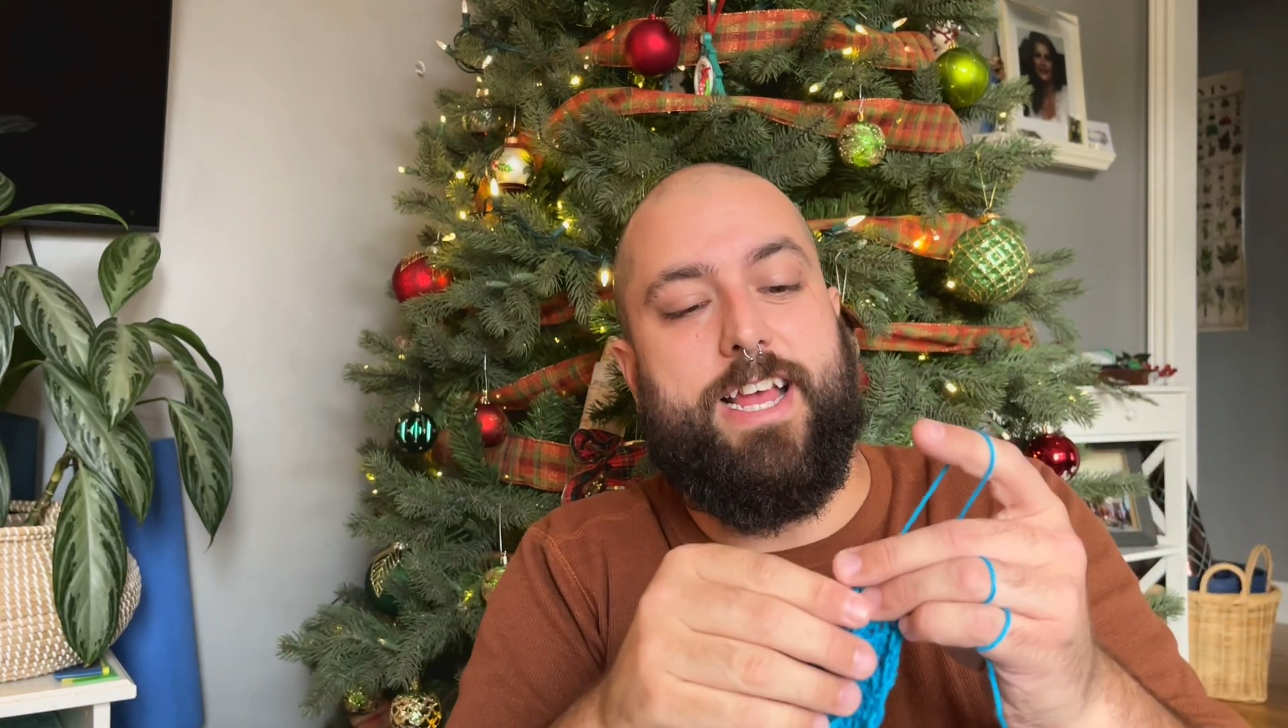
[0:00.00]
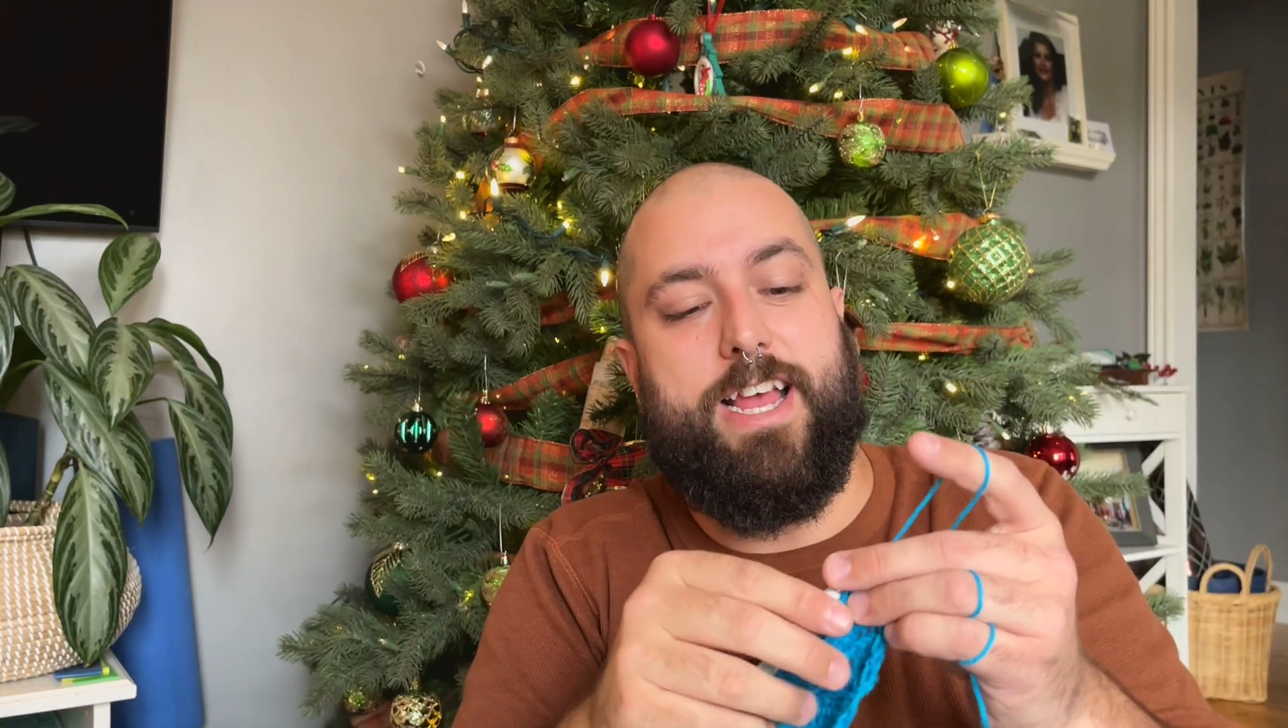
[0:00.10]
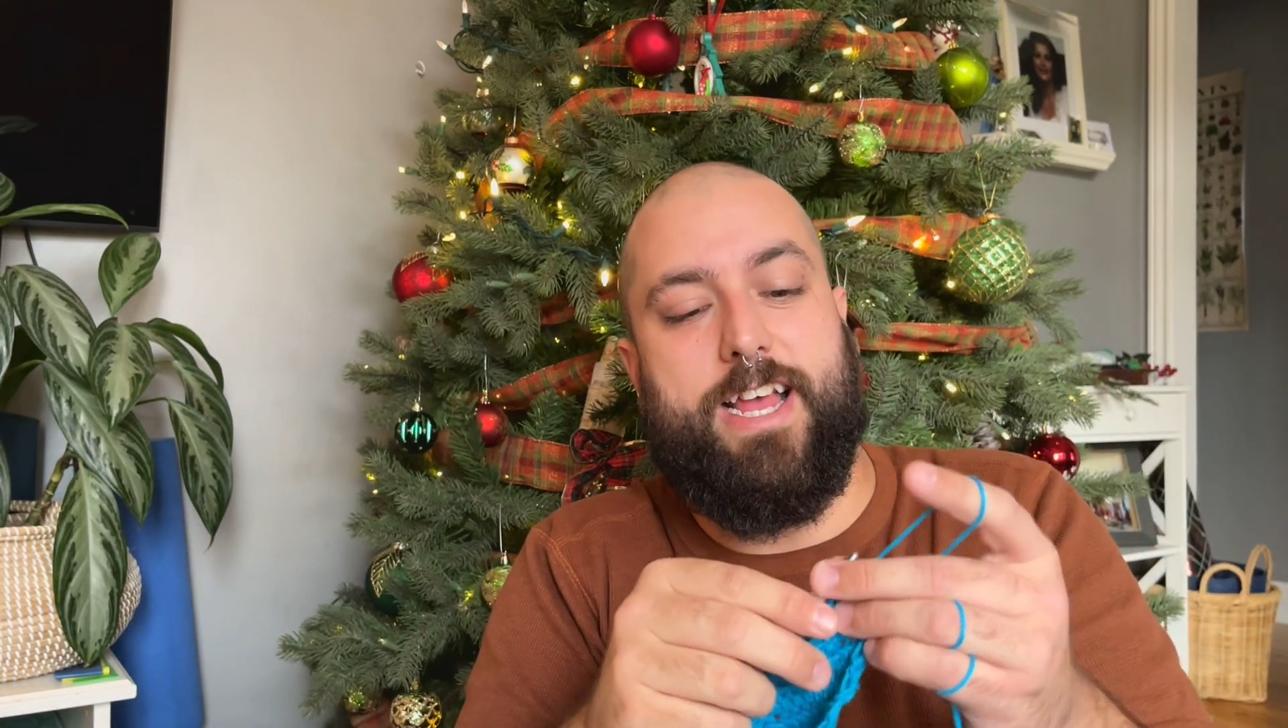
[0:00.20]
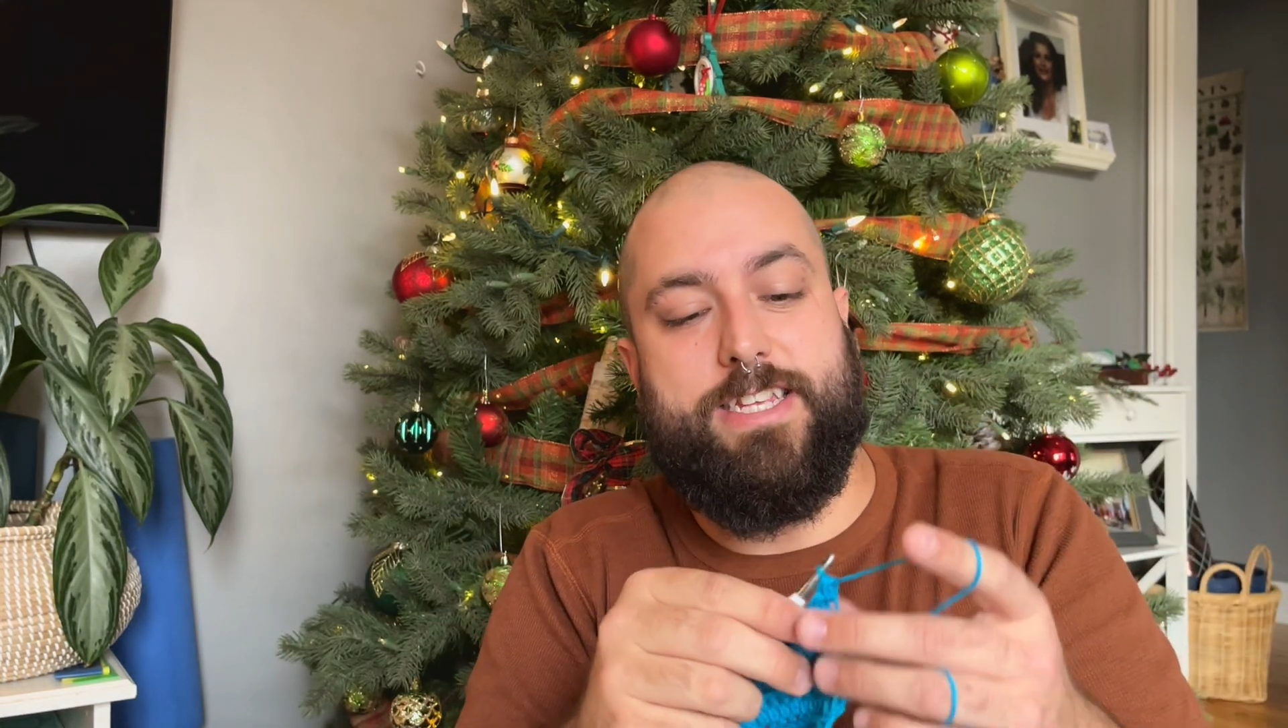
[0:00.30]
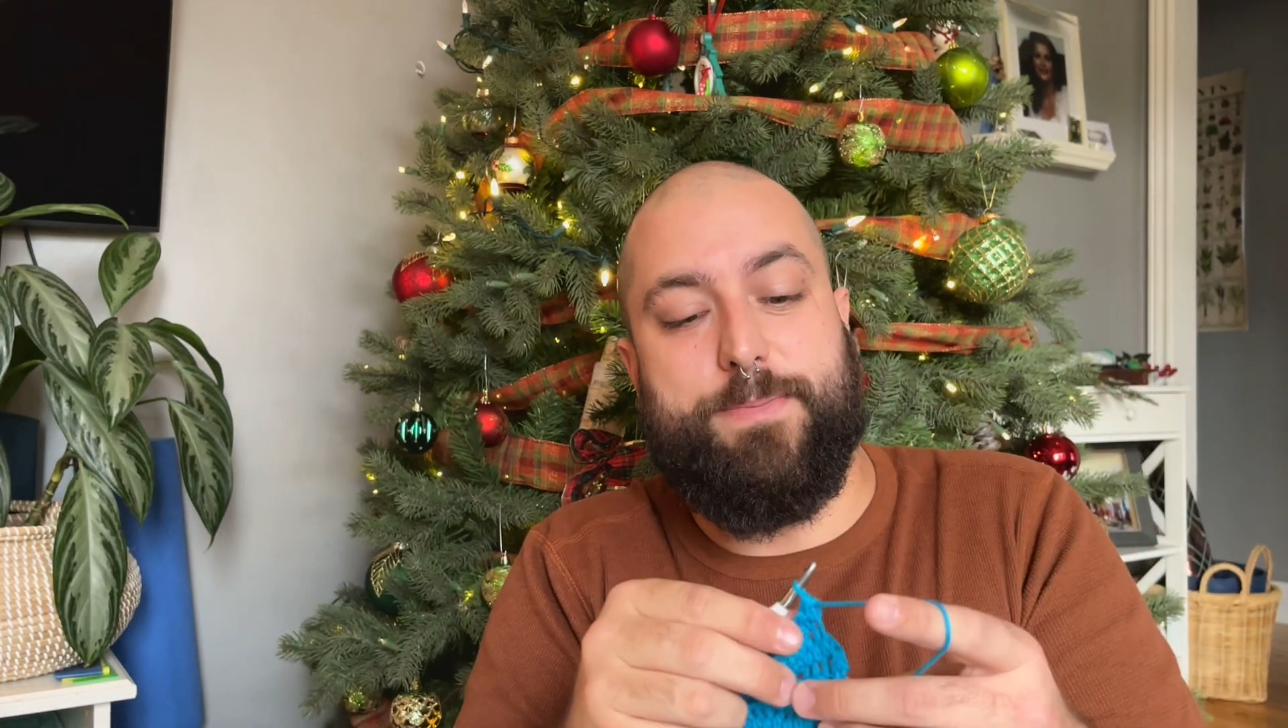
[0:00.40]

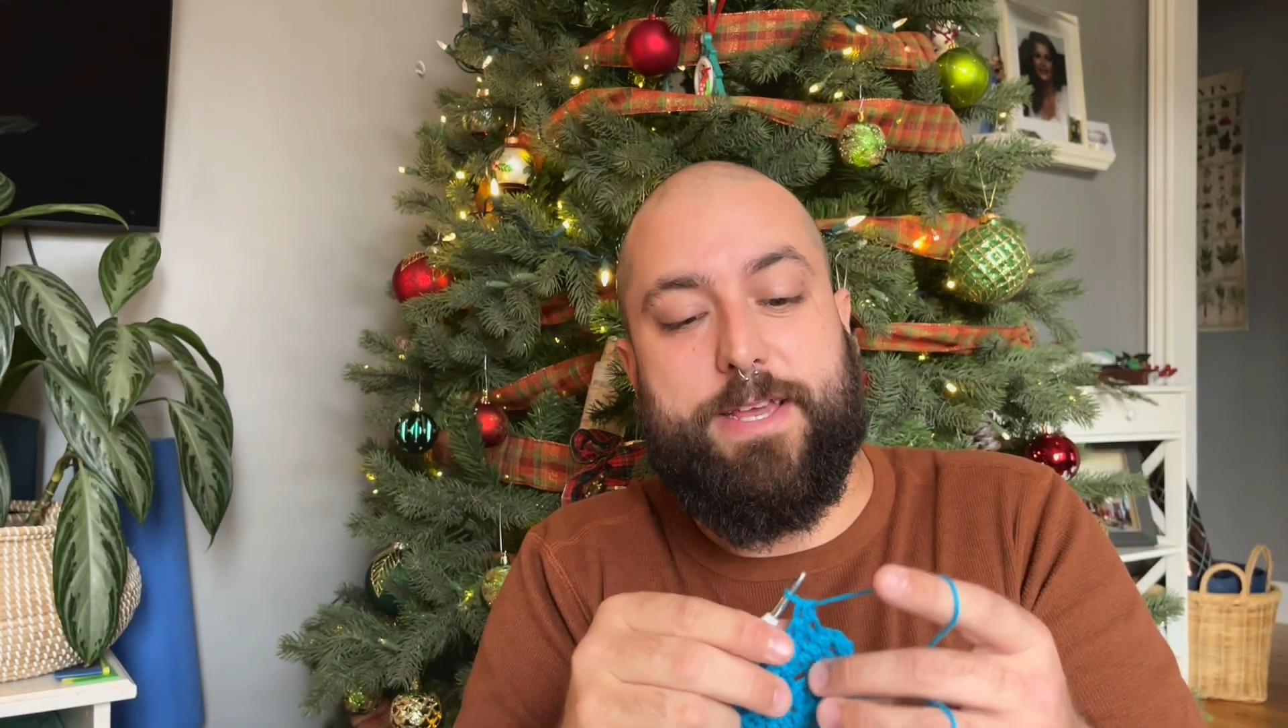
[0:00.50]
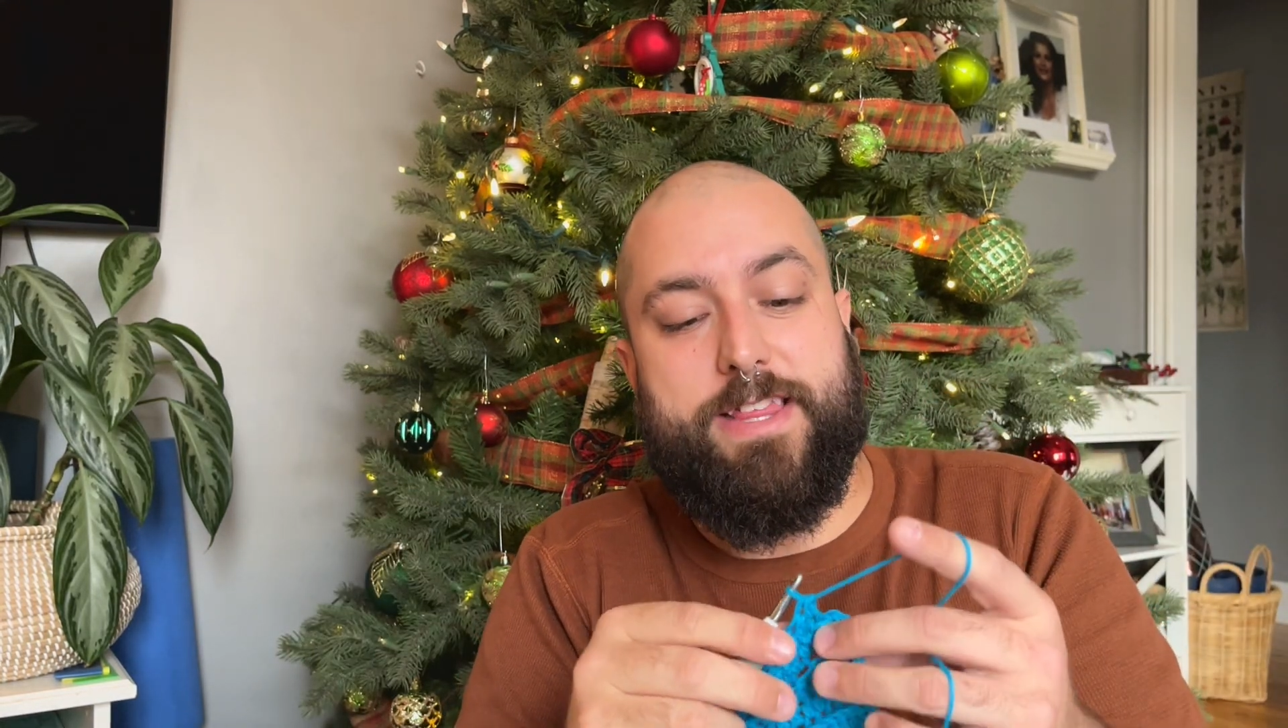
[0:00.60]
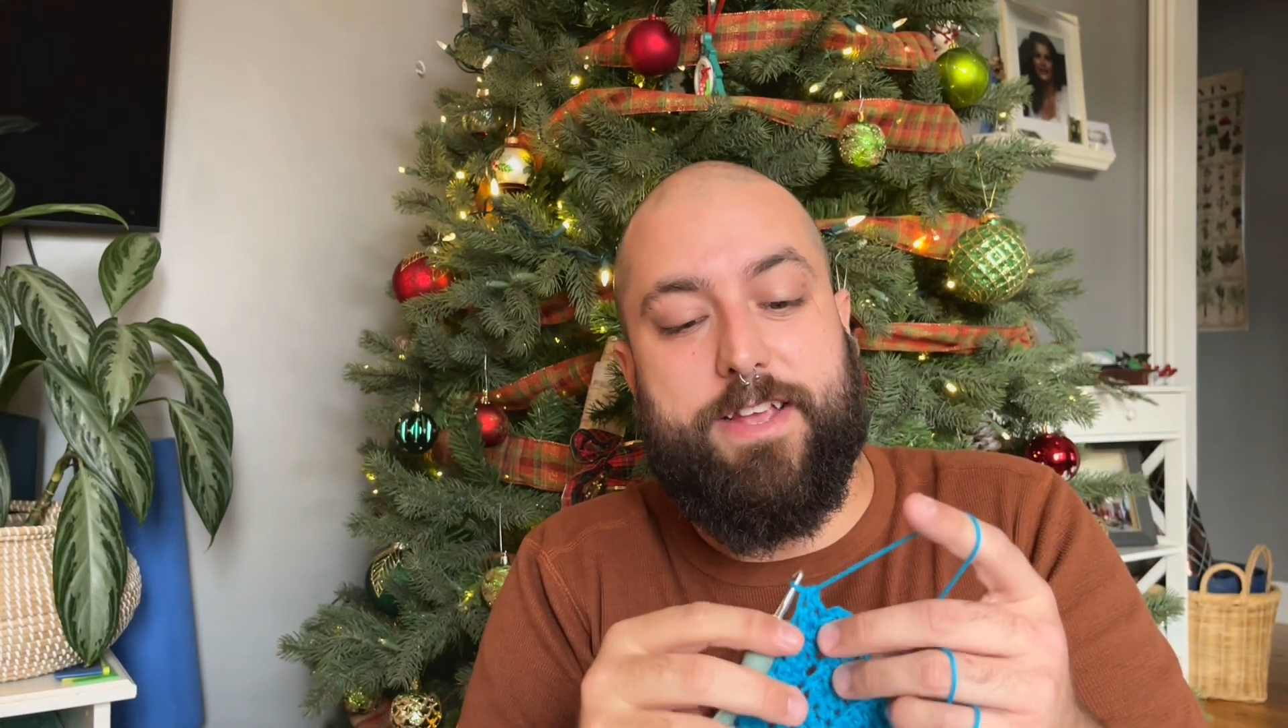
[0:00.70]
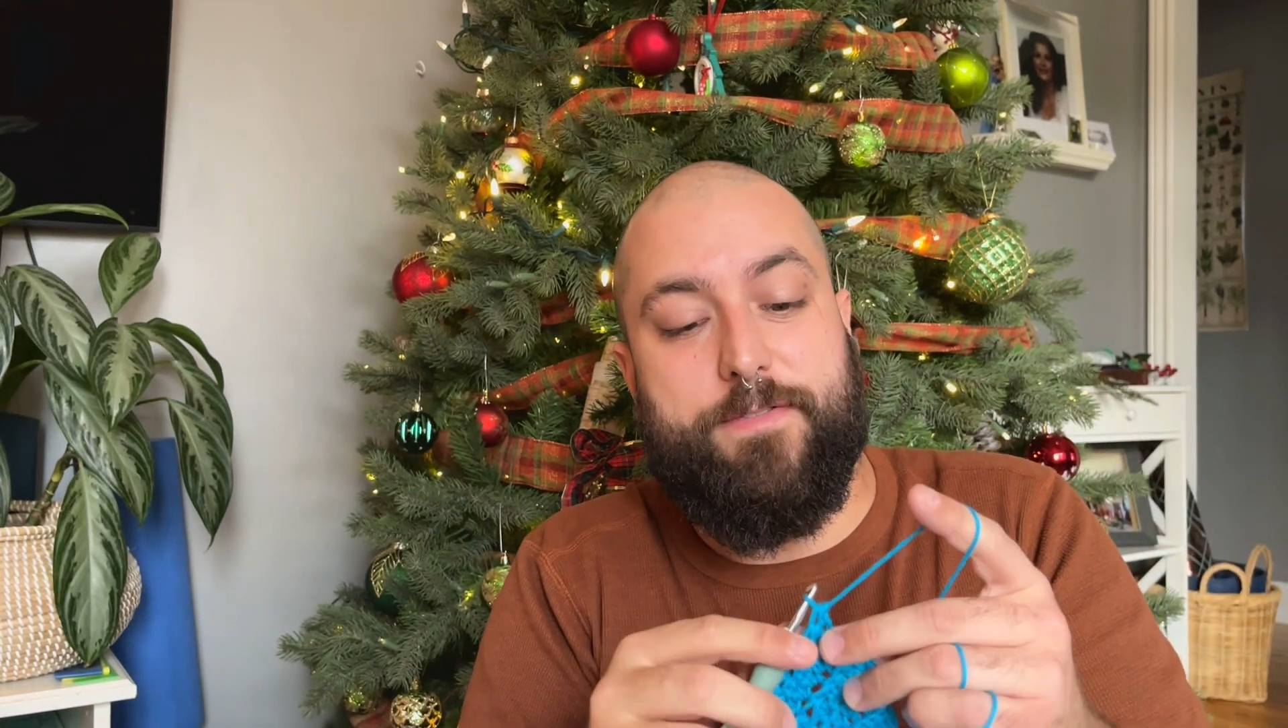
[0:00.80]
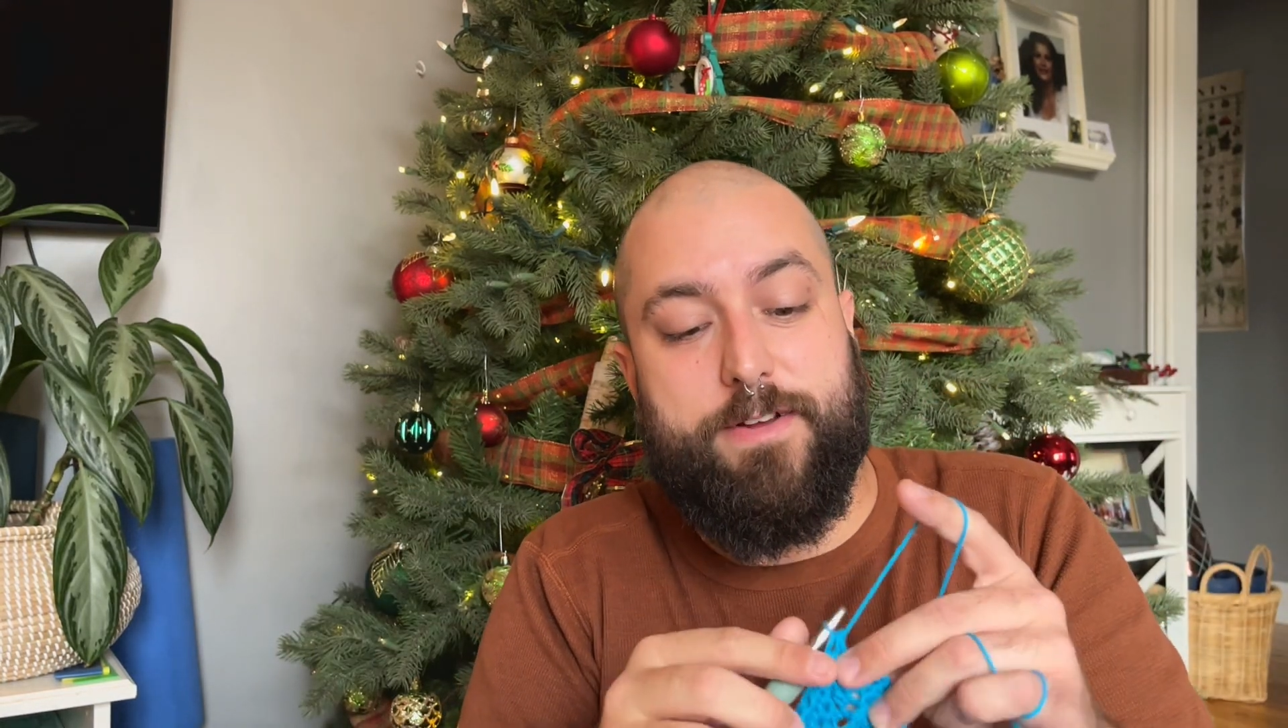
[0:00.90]
is a big
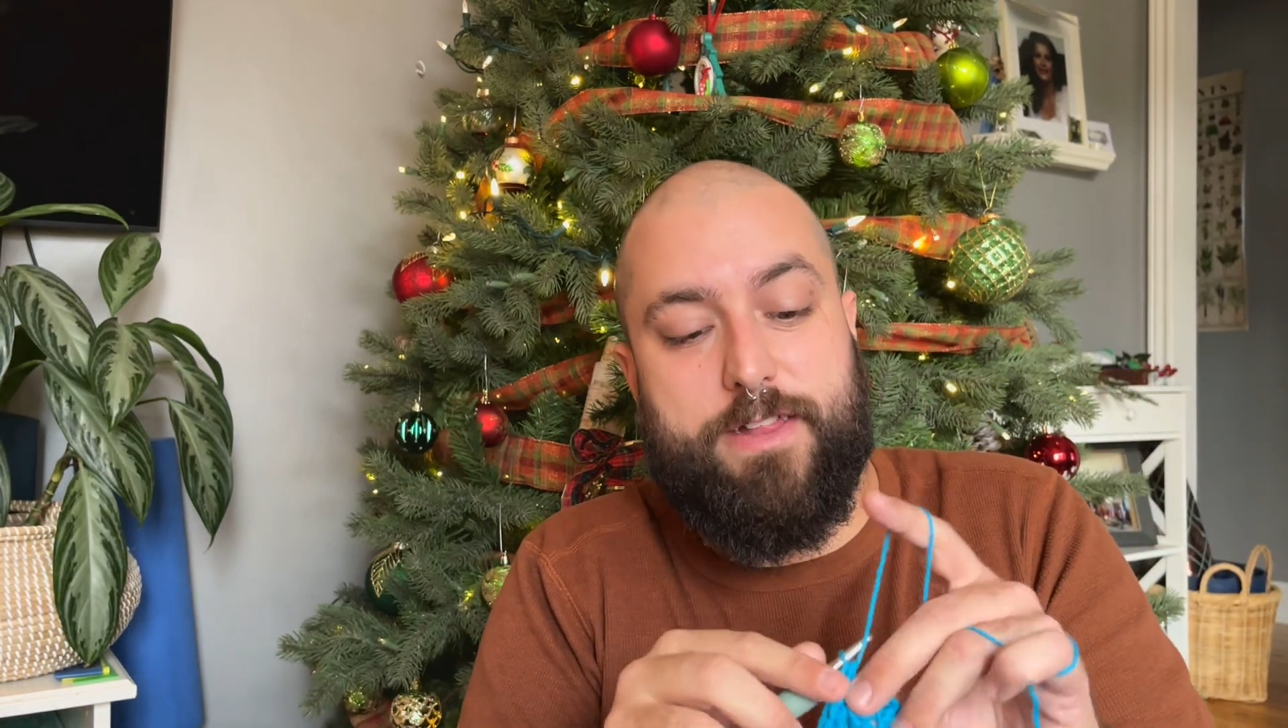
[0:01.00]
thing for a